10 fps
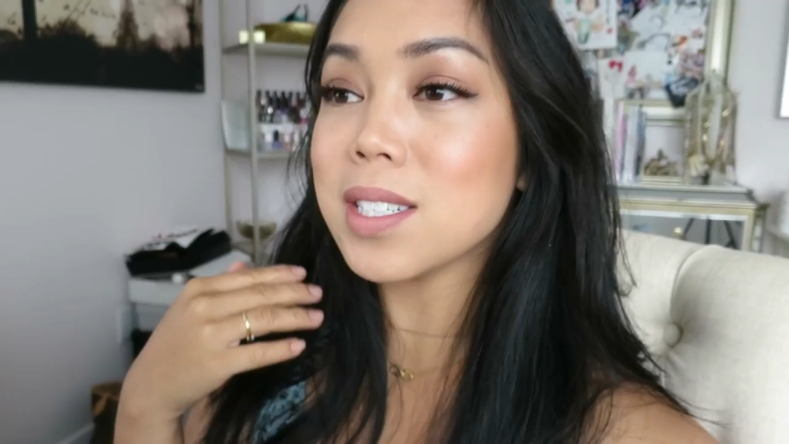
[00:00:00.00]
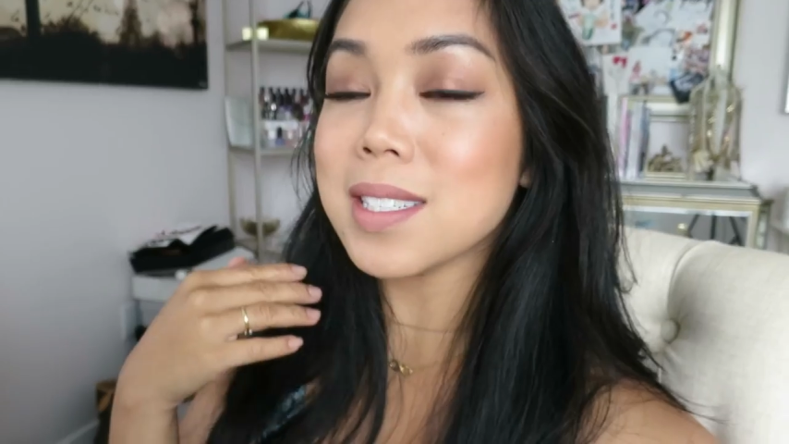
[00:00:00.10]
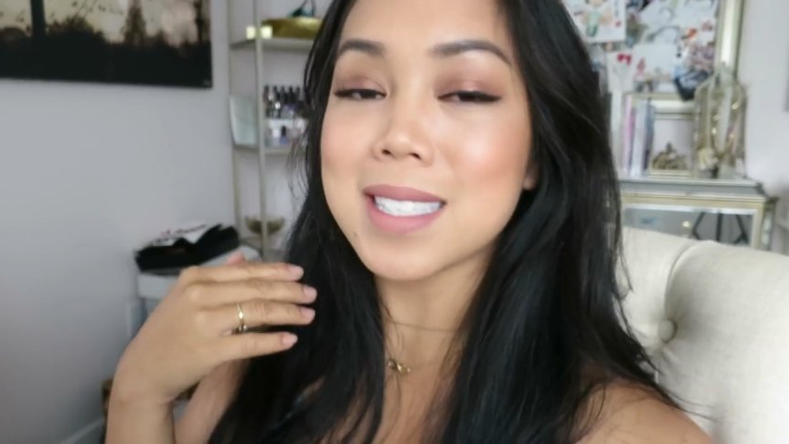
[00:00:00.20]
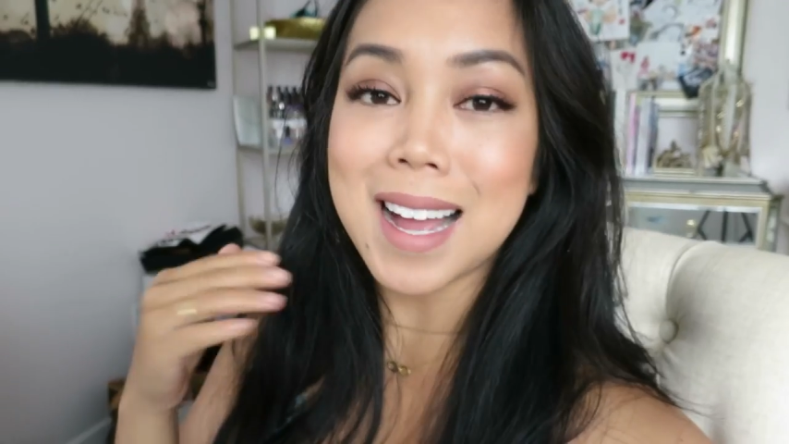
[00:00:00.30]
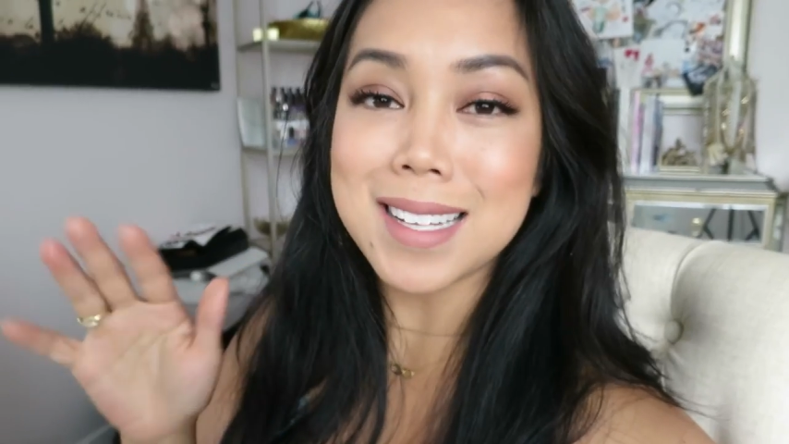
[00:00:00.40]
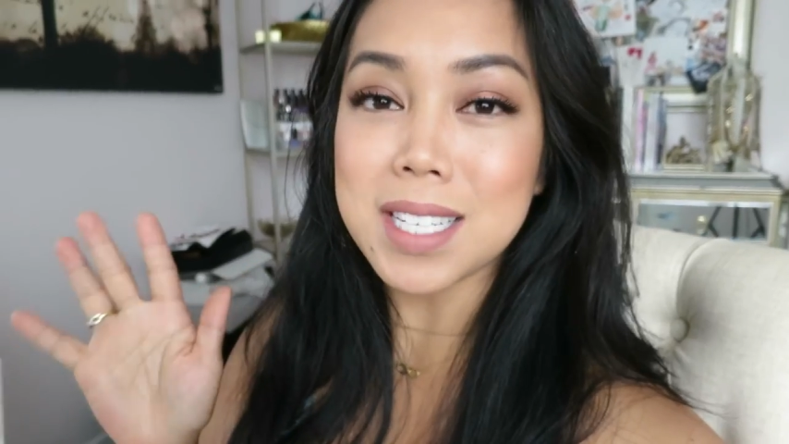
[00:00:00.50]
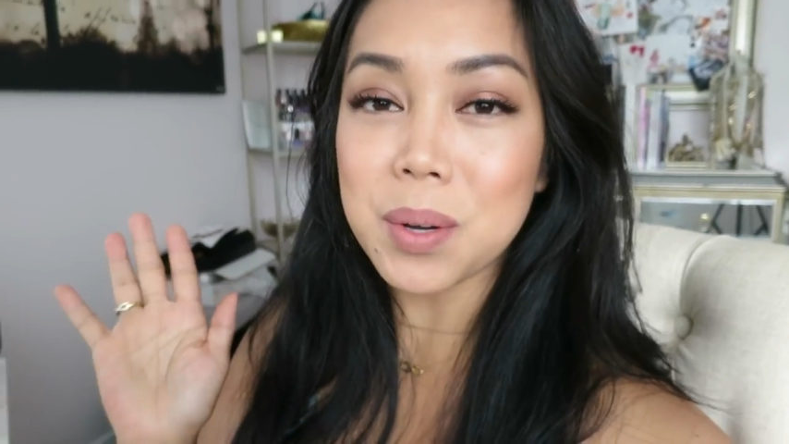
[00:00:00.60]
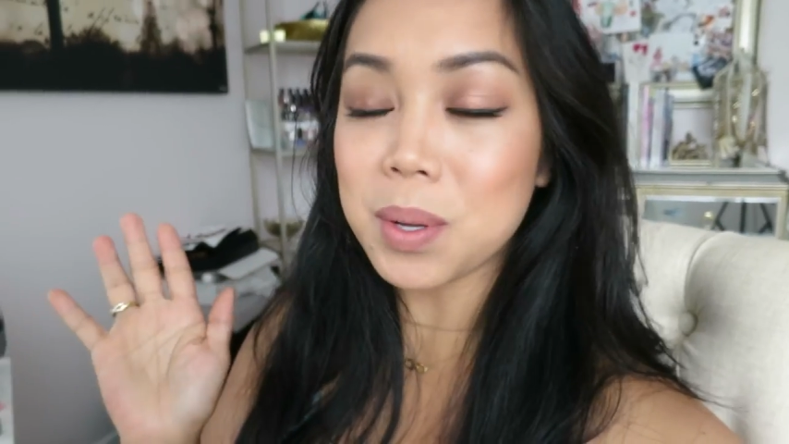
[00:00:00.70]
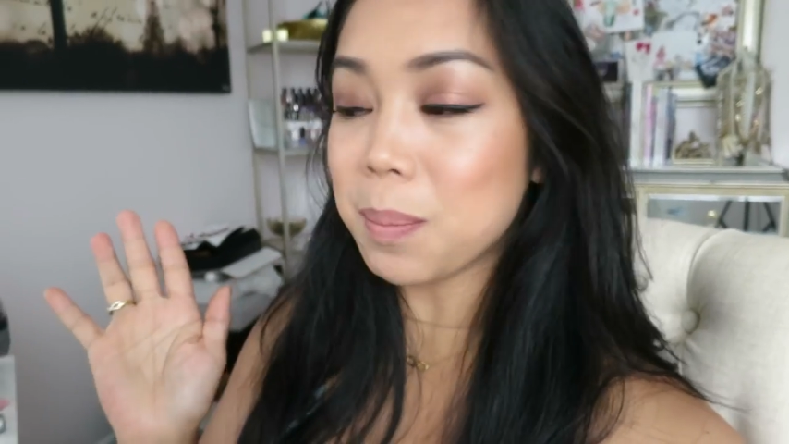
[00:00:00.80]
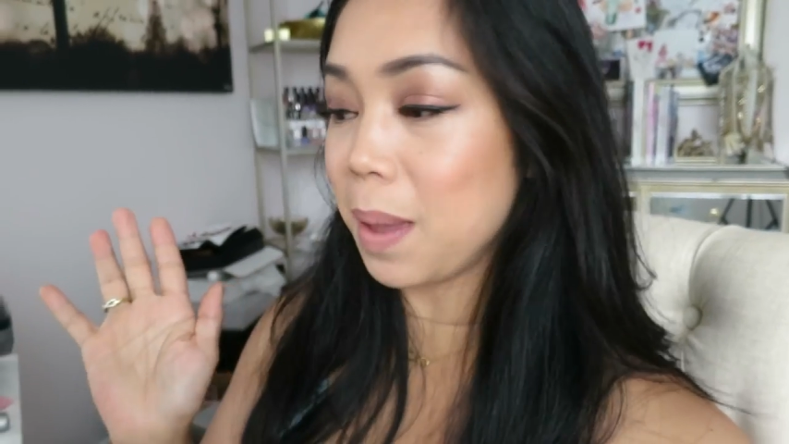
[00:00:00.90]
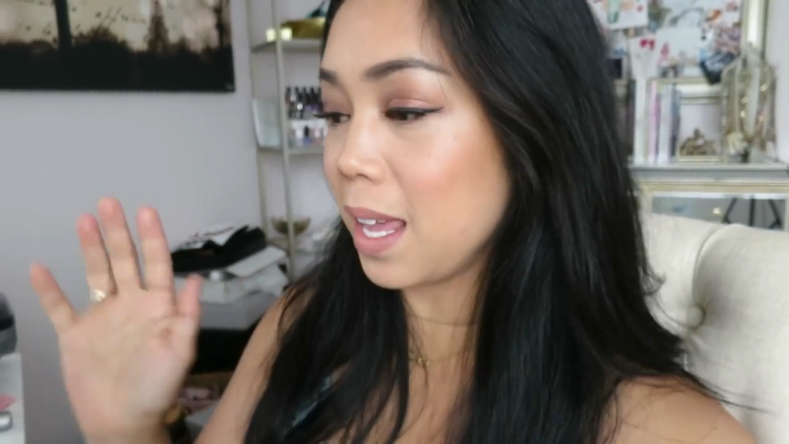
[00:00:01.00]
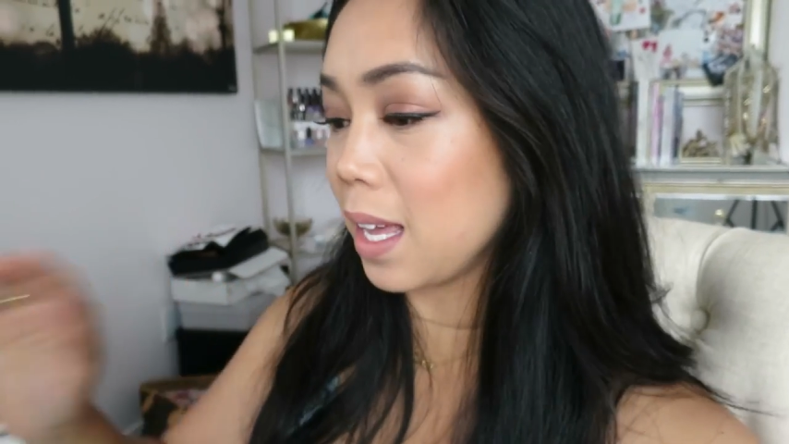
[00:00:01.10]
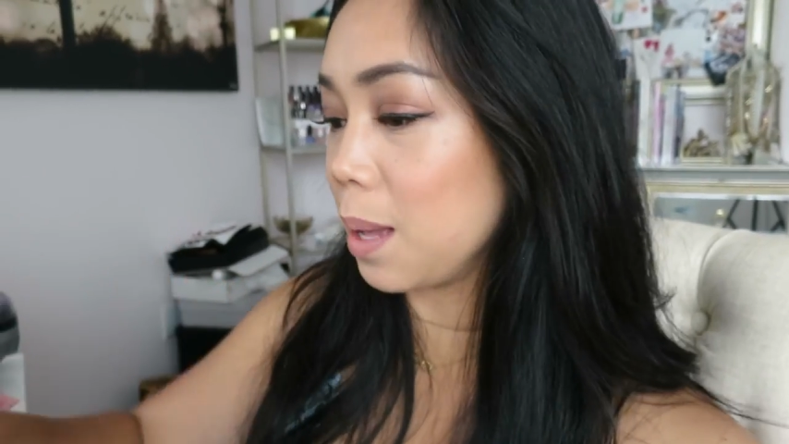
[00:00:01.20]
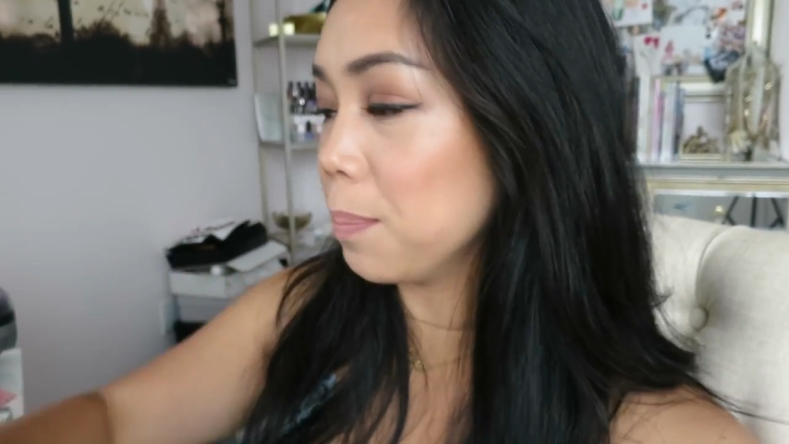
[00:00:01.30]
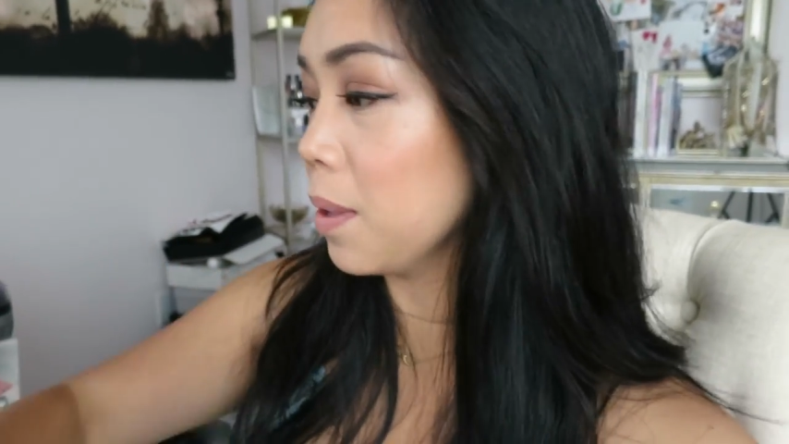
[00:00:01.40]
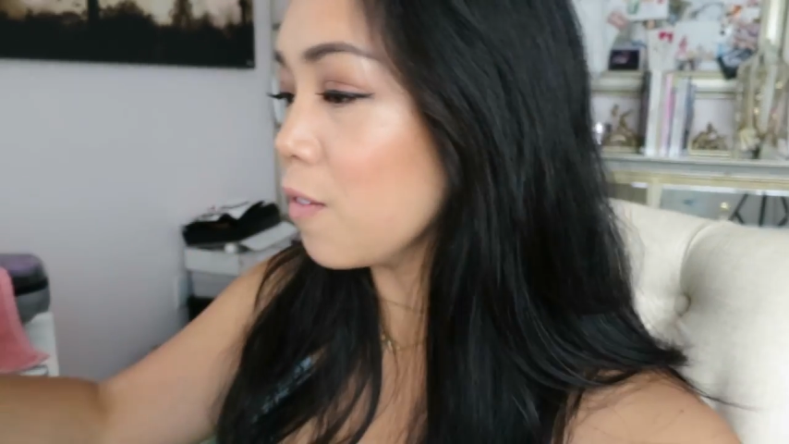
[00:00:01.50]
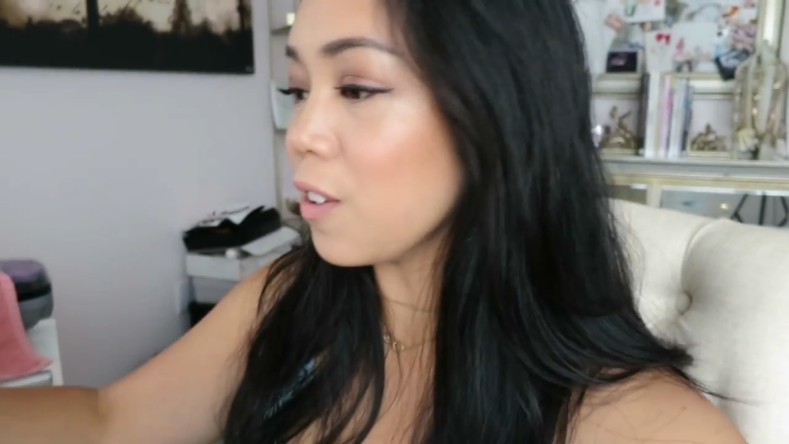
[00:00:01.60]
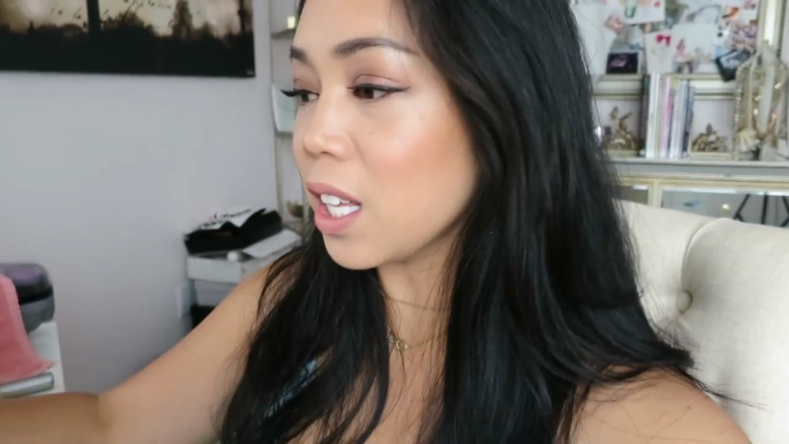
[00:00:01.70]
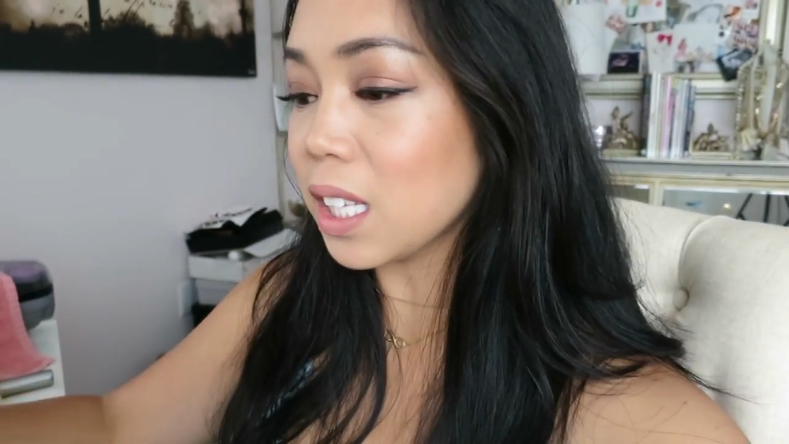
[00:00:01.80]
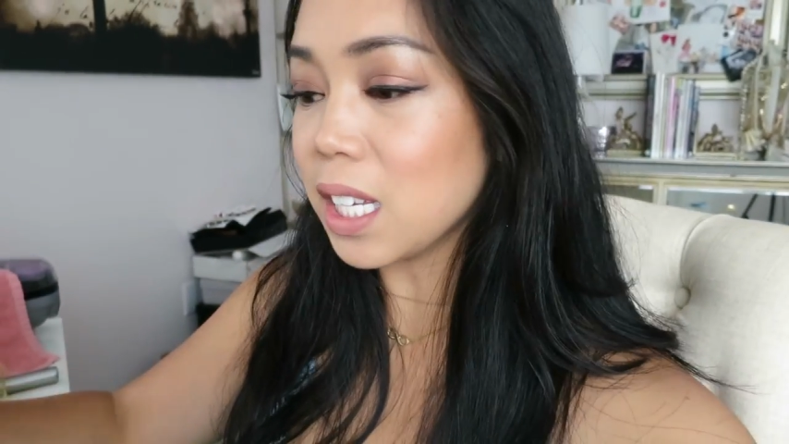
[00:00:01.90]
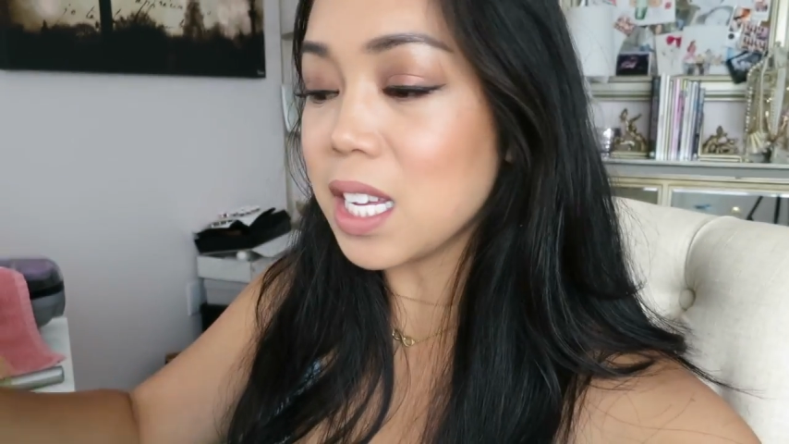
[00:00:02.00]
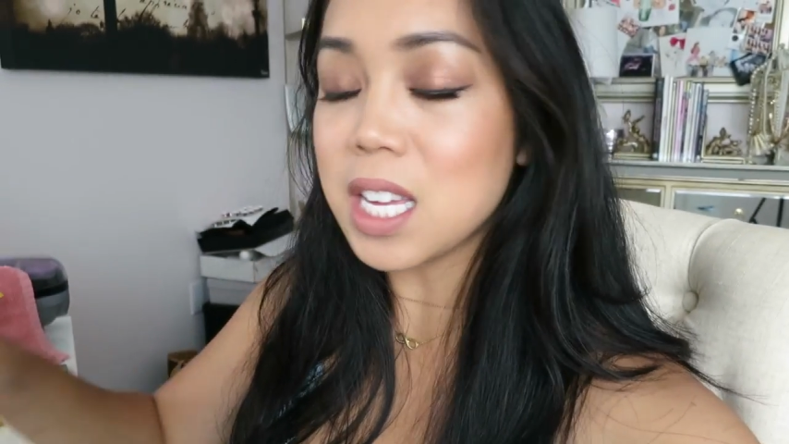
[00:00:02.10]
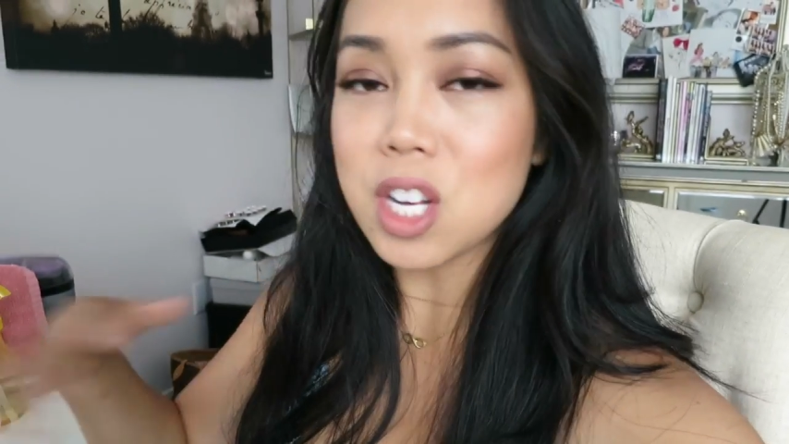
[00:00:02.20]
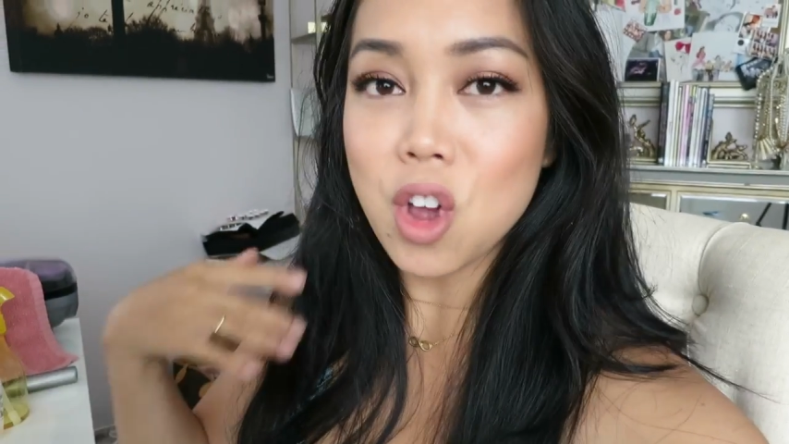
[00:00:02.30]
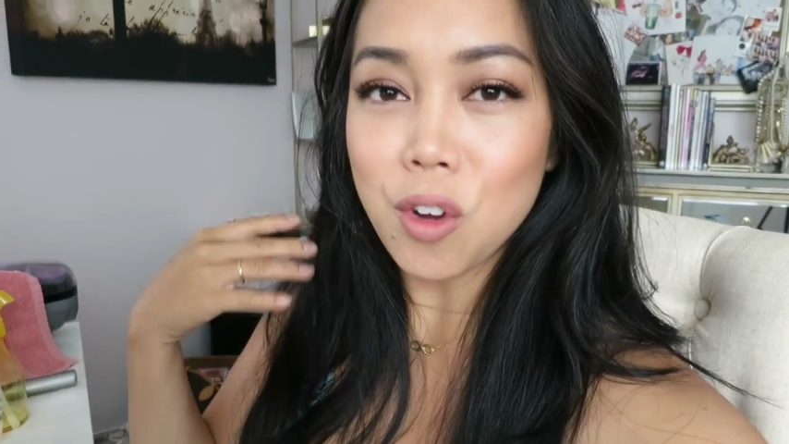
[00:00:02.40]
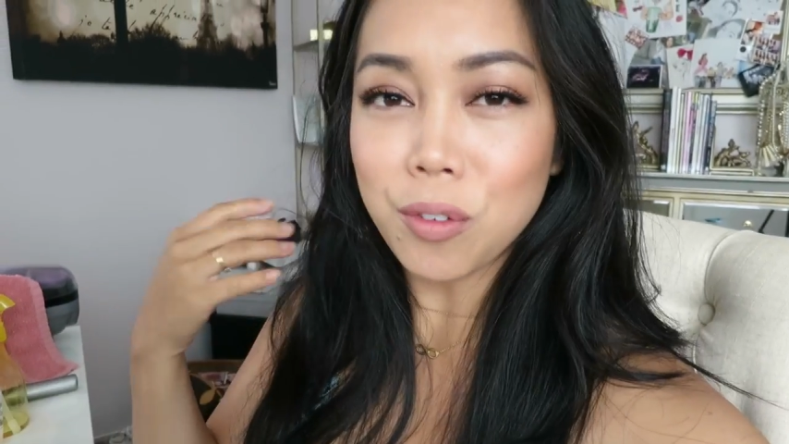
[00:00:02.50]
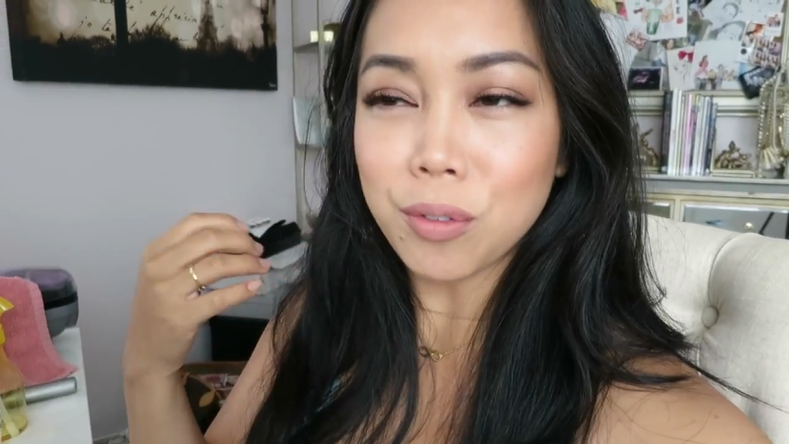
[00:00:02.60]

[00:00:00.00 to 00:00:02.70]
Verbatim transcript: Just got done with makeup, feeling